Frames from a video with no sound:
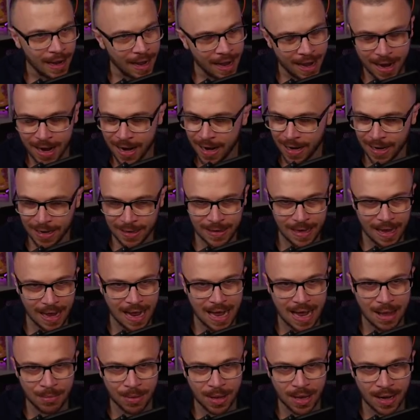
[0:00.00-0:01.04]
And
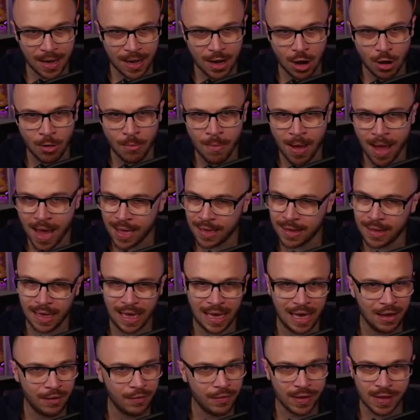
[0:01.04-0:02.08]
I'm gonna go mad
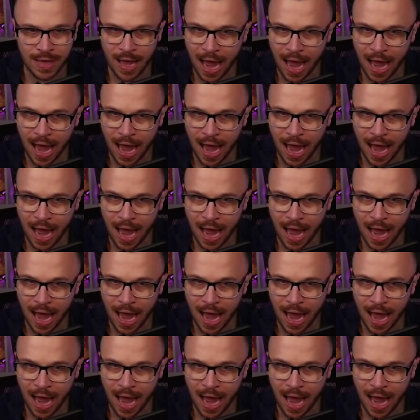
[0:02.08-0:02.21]
if it